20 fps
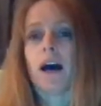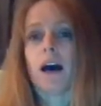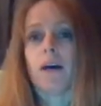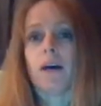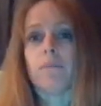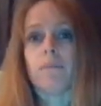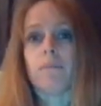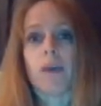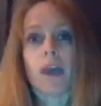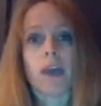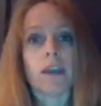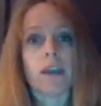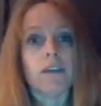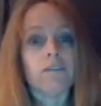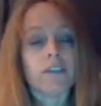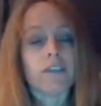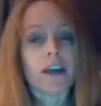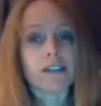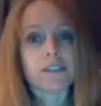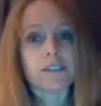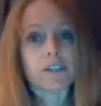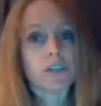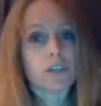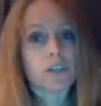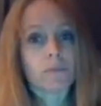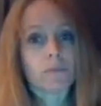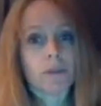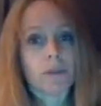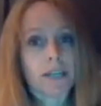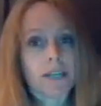And if that's
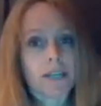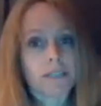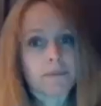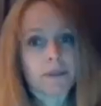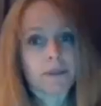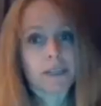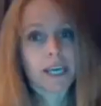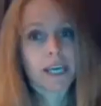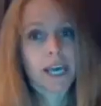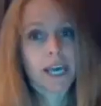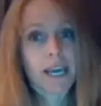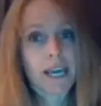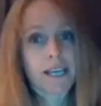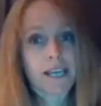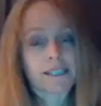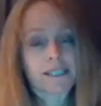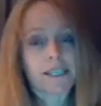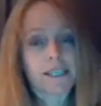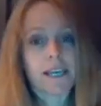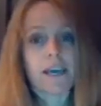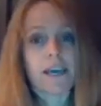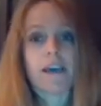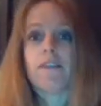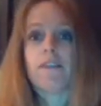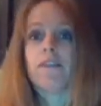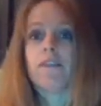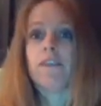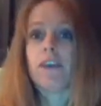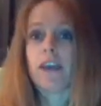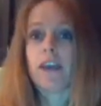determined not to be the case,
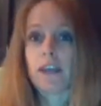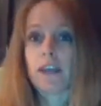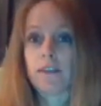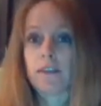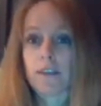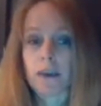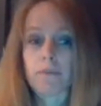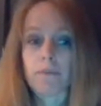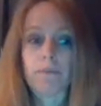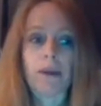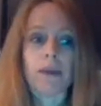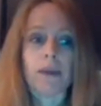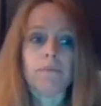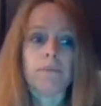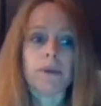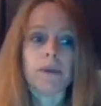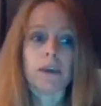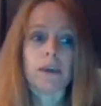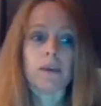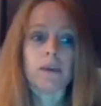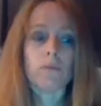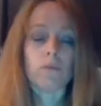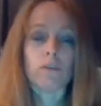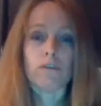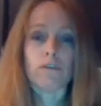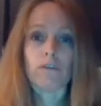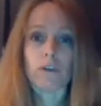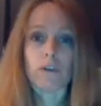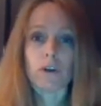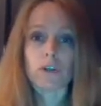then they might be
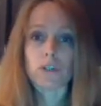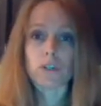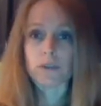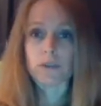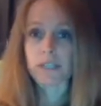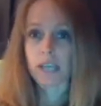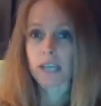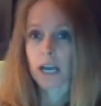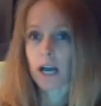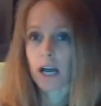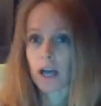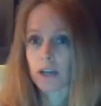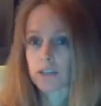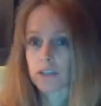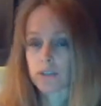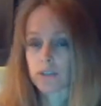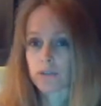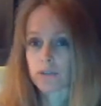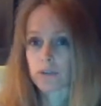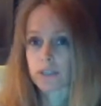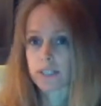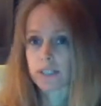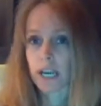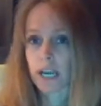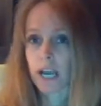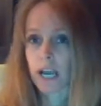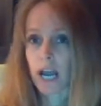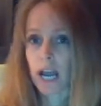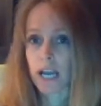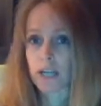referred to a psychologist or a
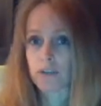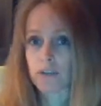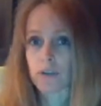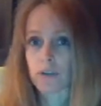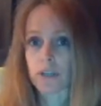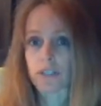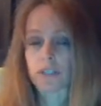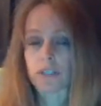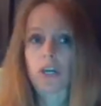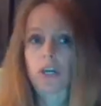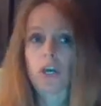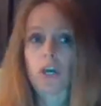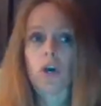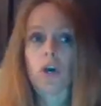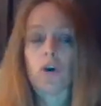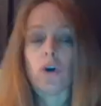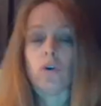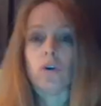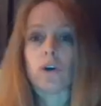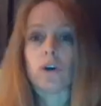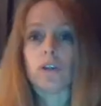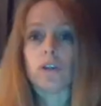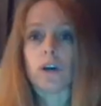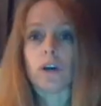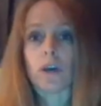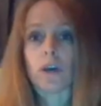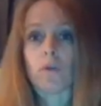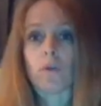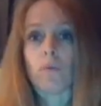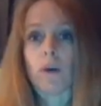psychiatrist who could
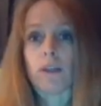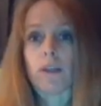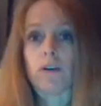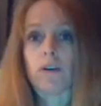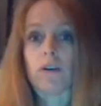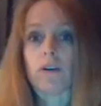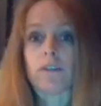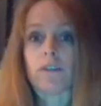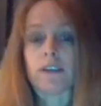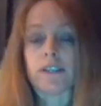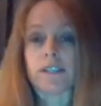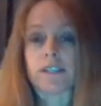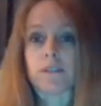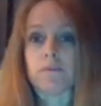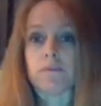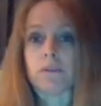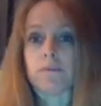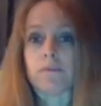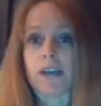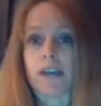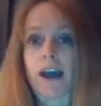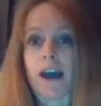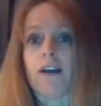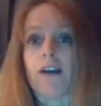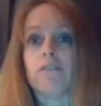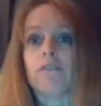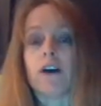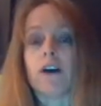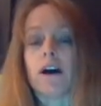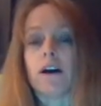look at whether these symptoms
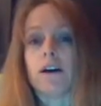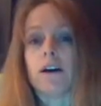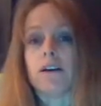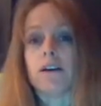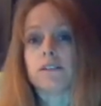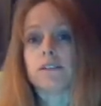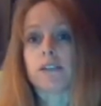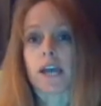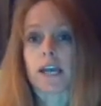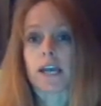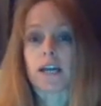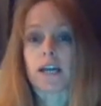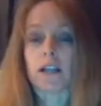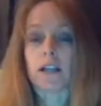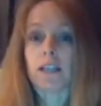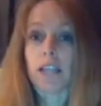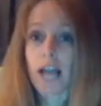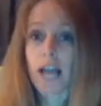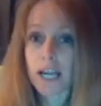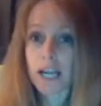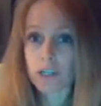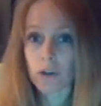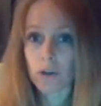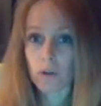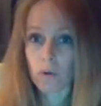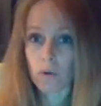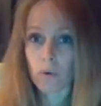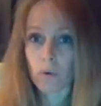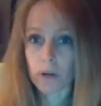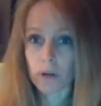have a
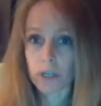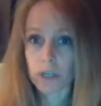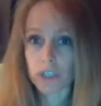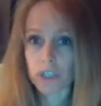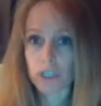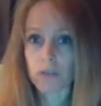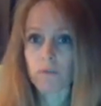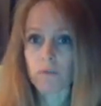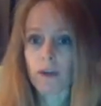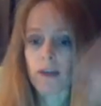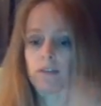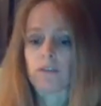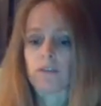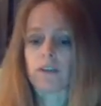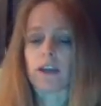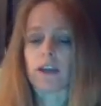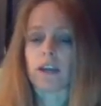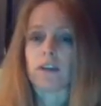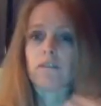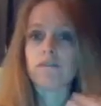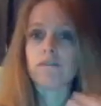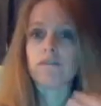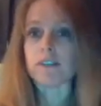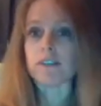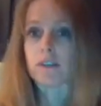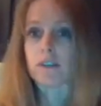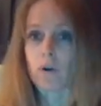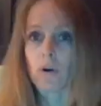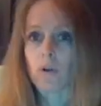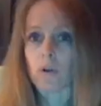psychological origin rather than a
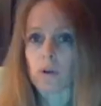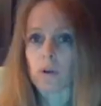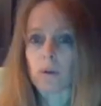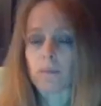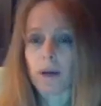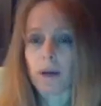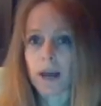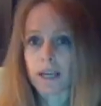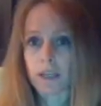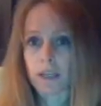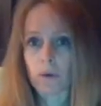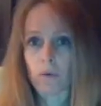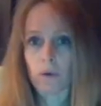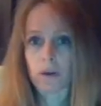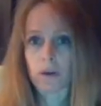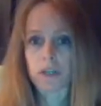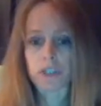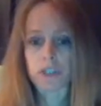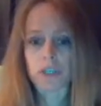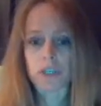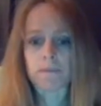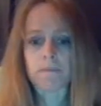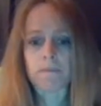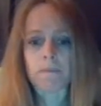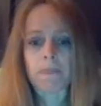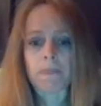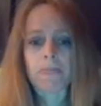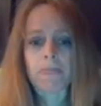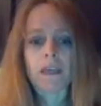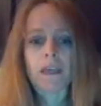physical or a body origin.
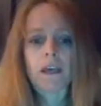